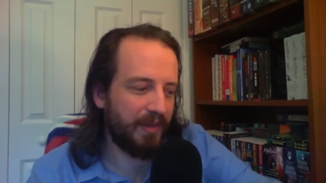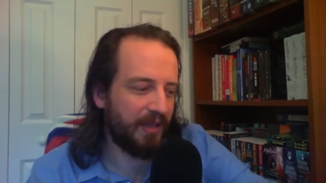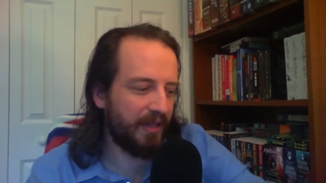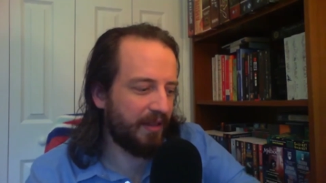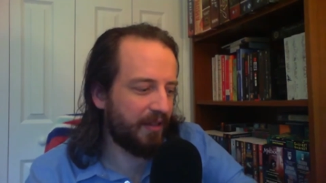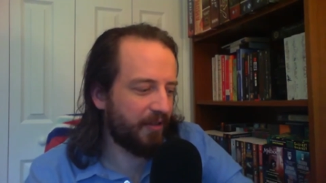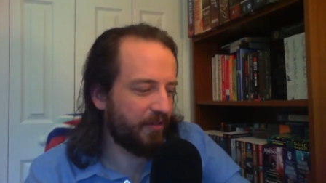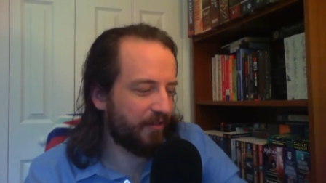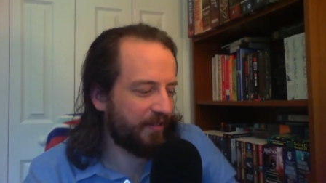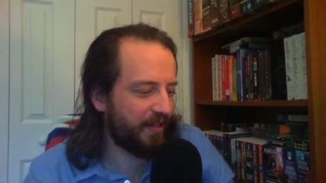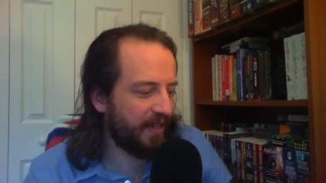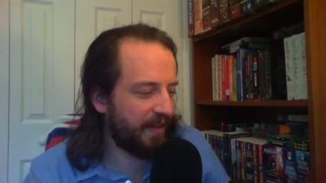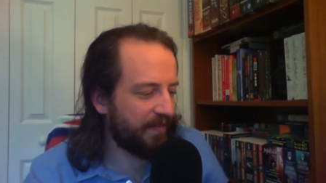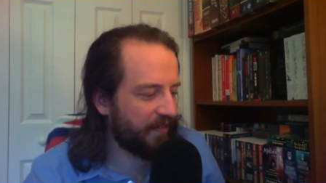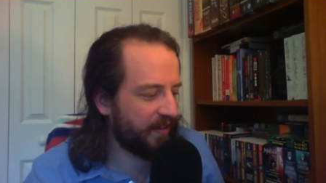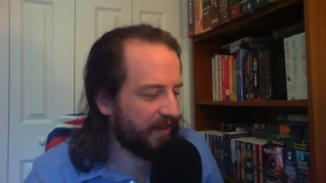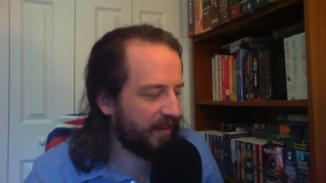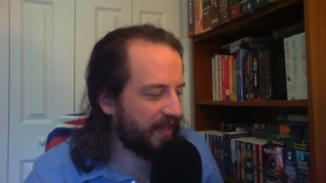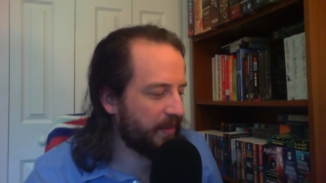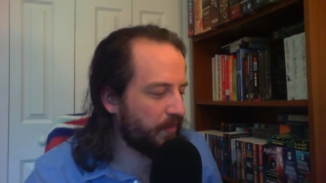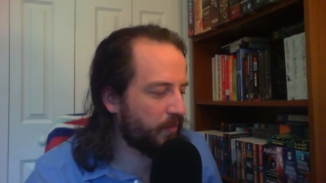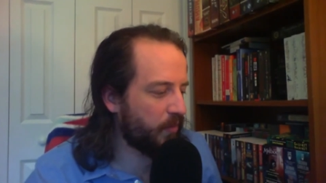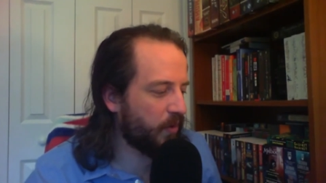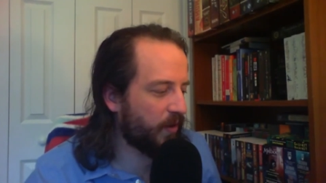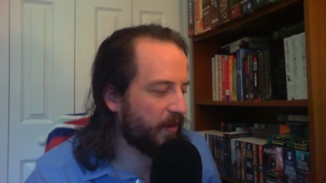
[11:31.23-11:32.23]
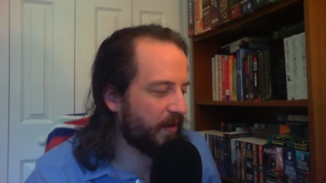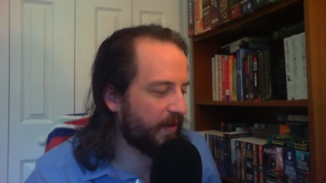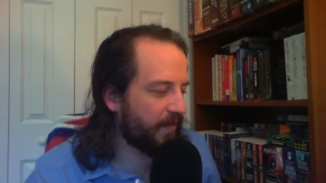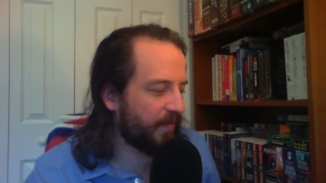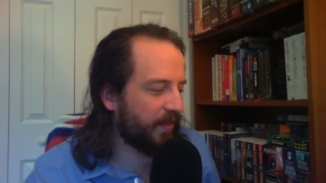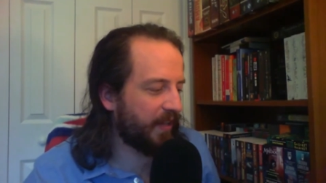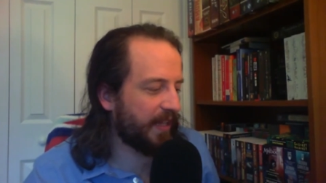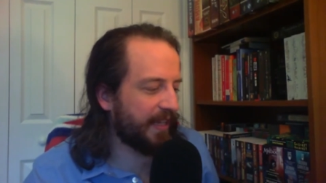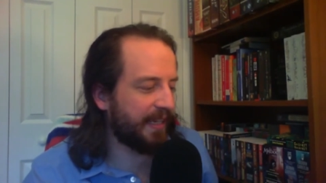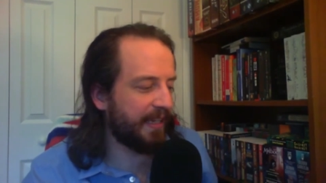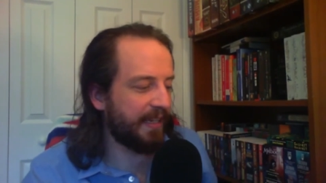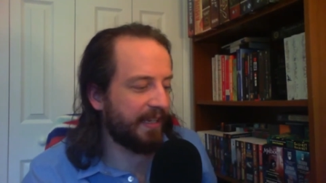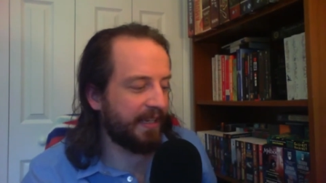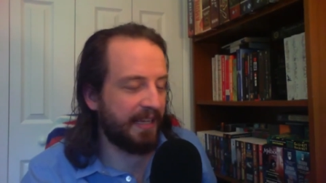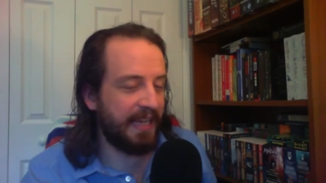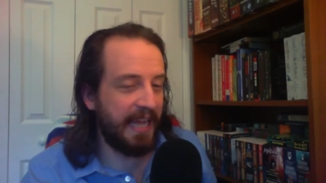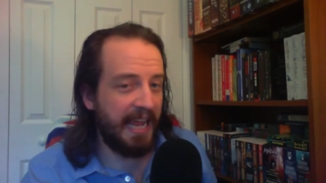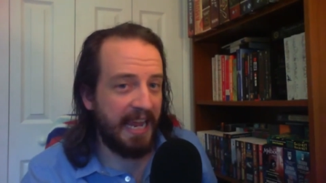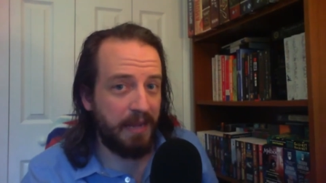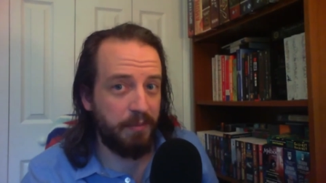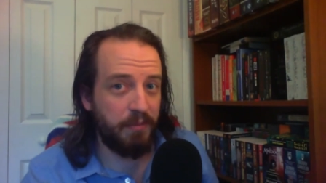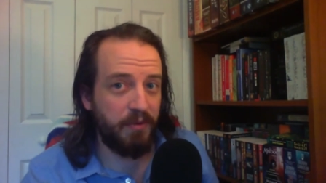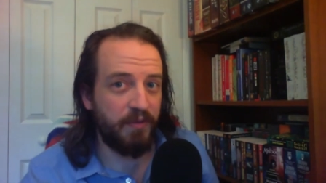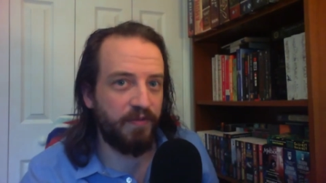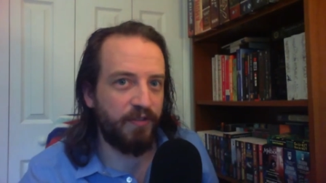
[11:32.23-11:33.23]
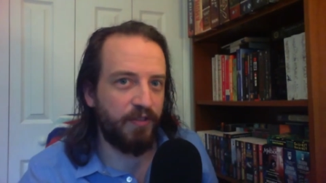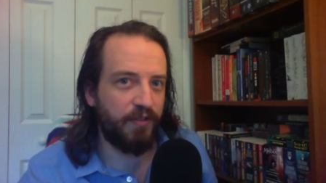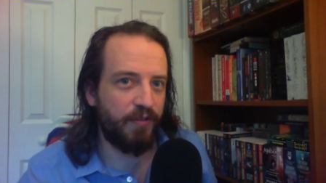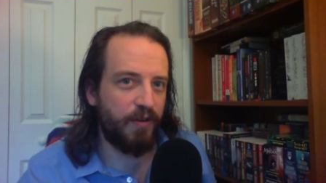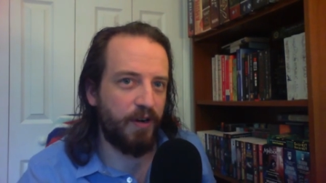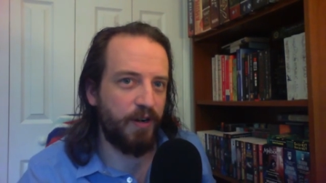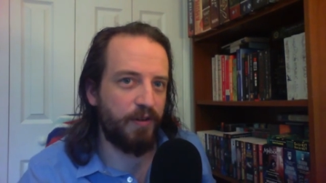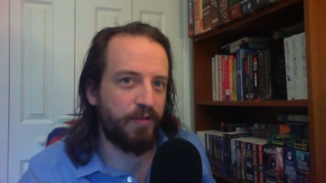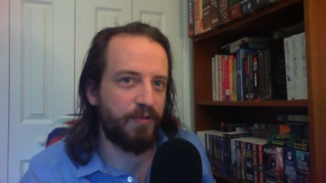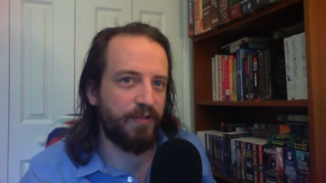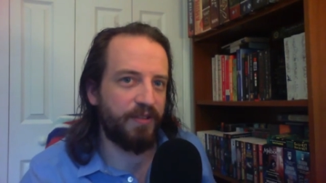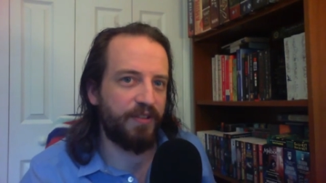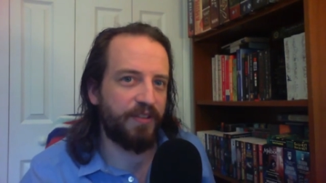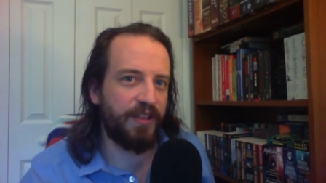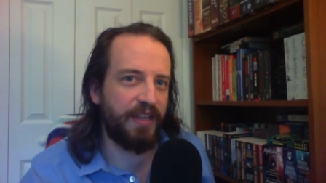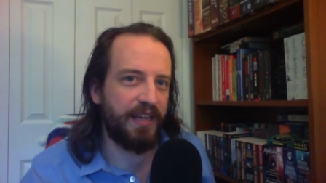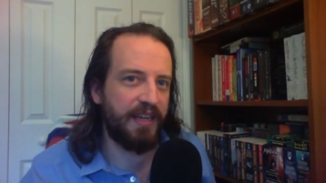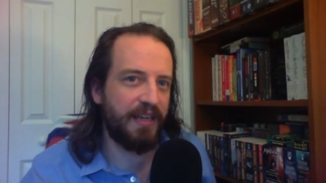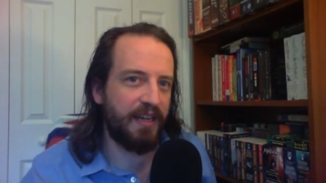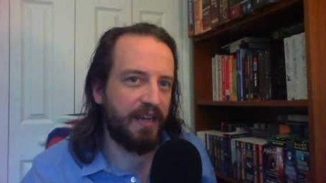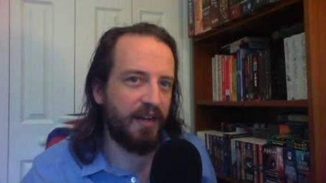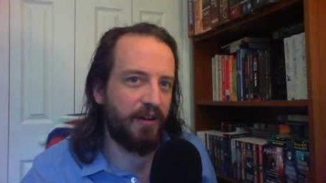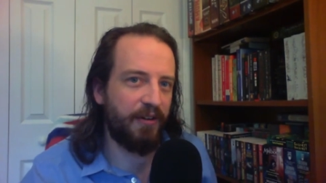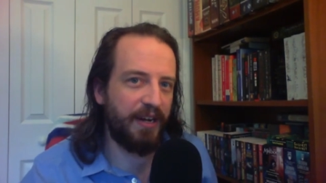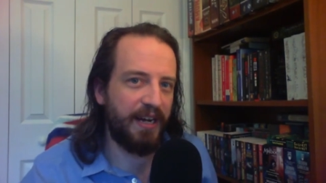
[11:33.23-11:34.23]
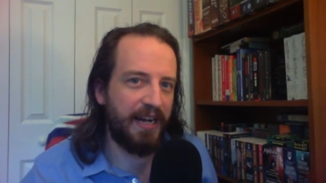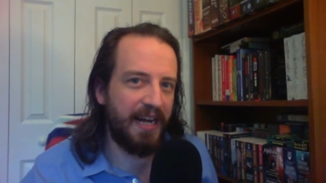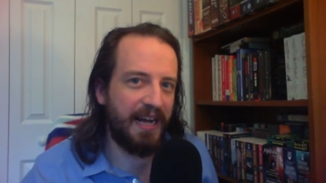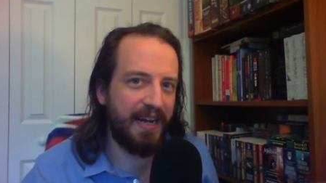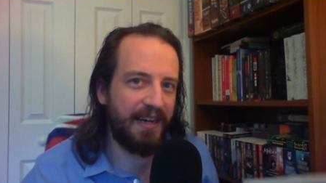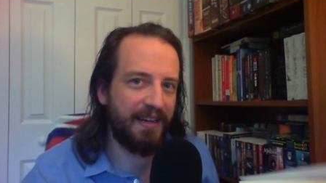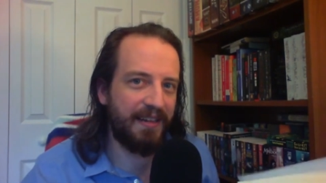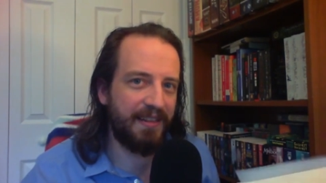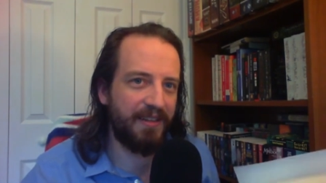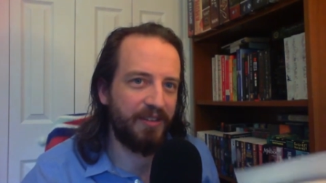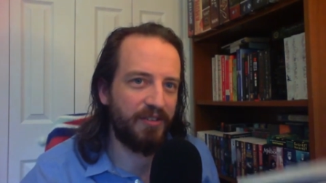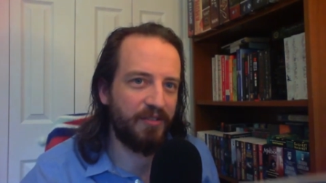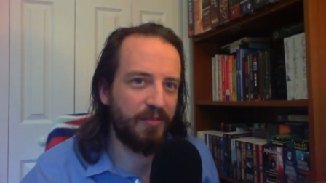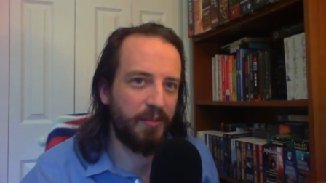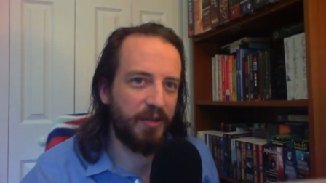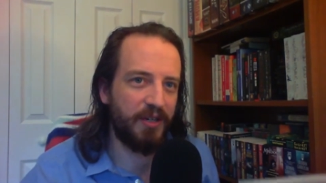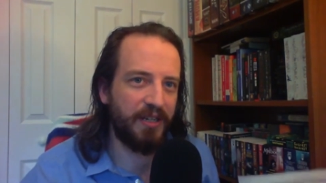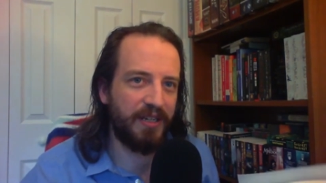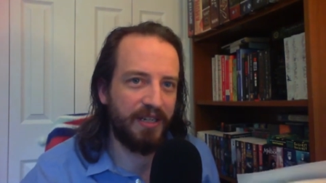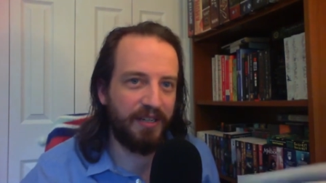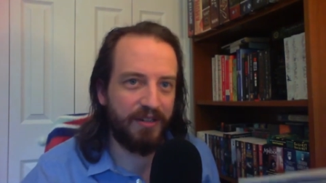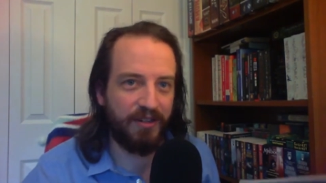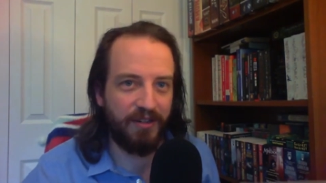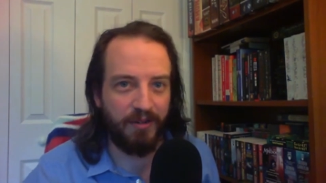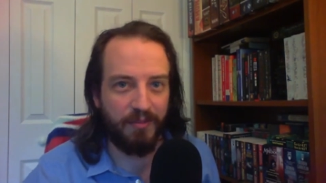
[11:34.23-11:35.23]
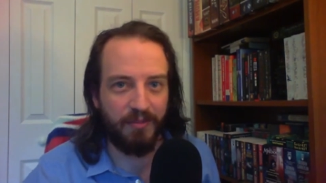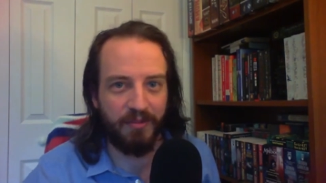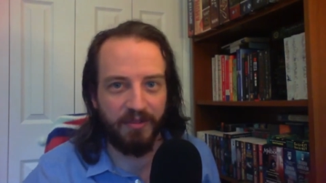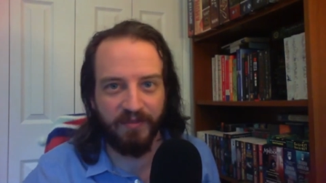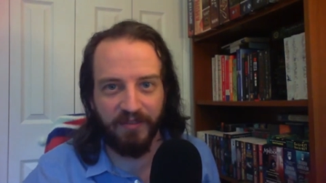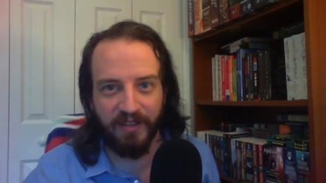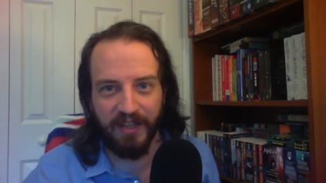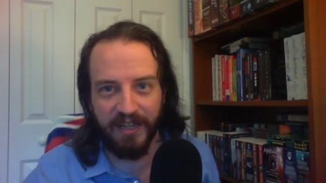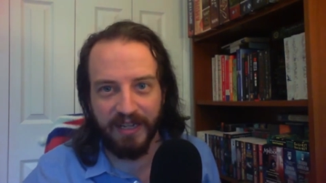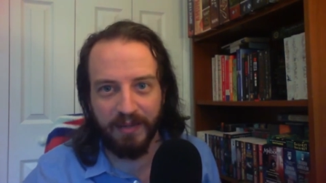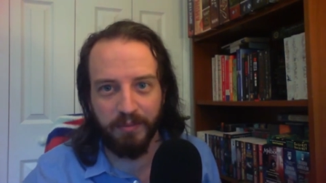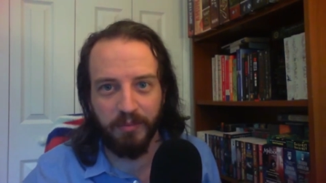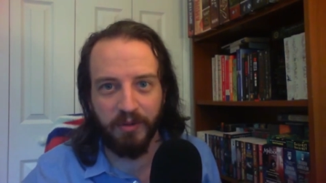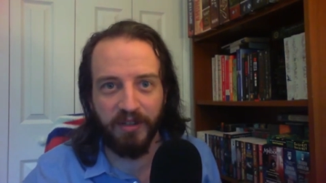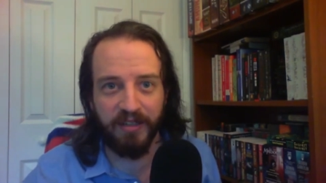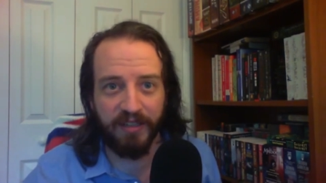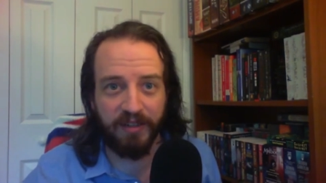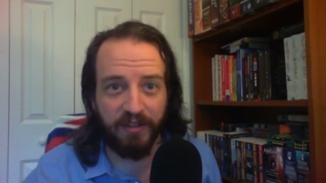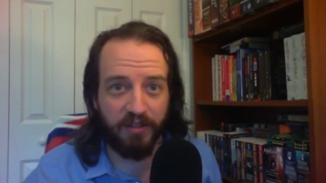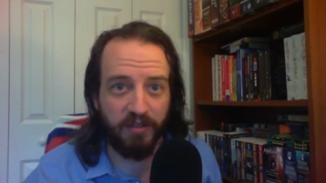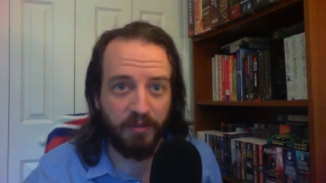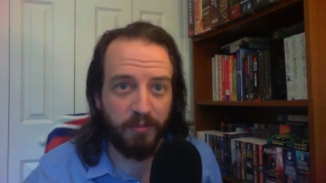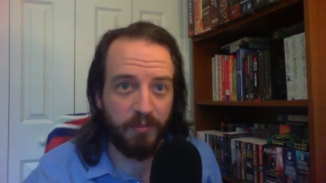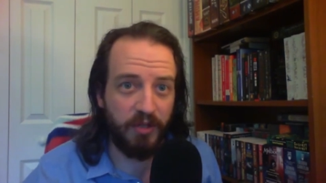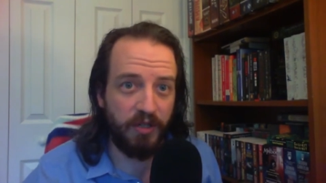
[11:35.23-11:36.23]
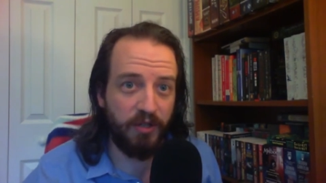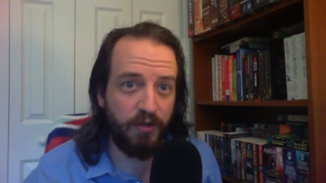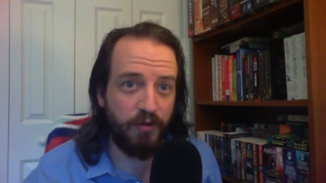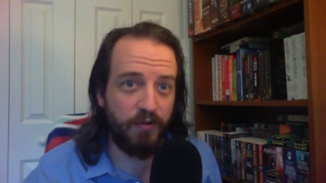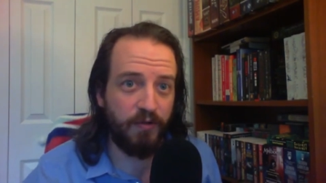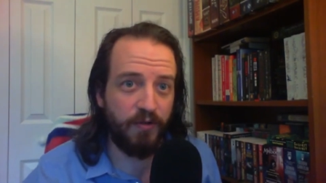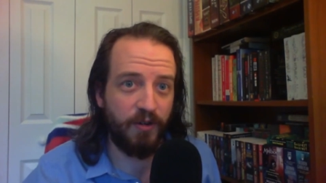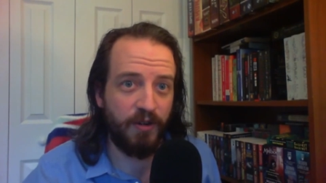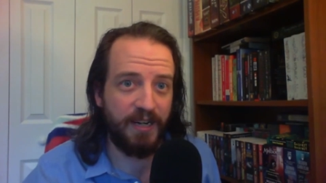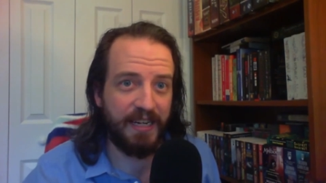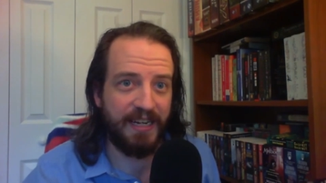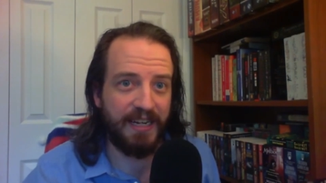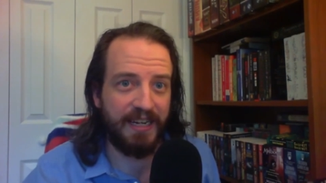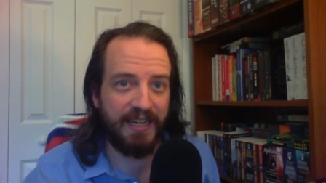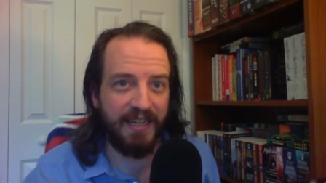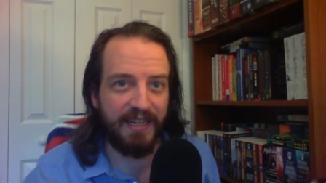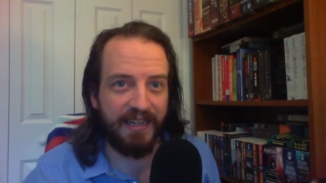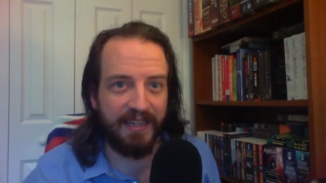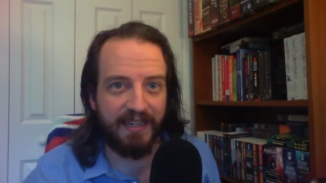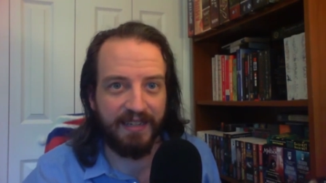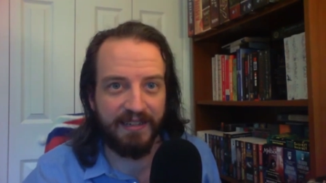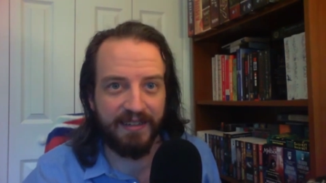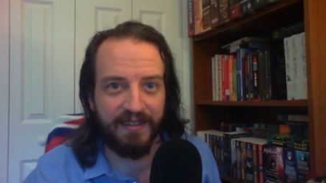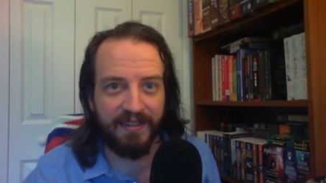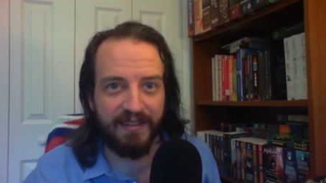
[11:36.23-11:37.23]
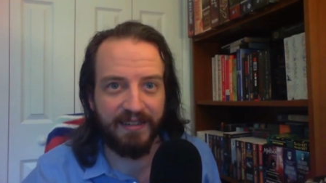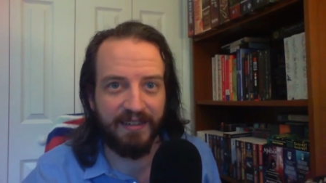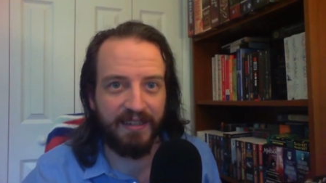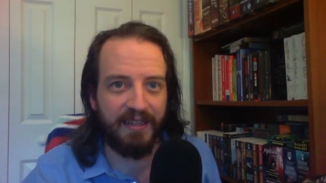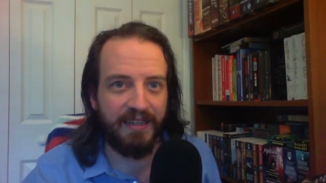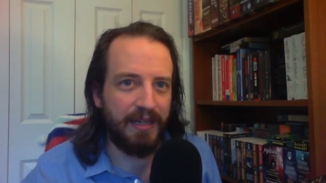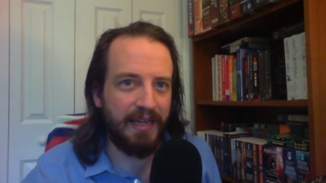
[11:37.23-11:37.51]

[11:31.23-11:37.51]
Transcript: There's definitely more of like a Game of Thrones thing going on in this book in terms of like political maneuvering and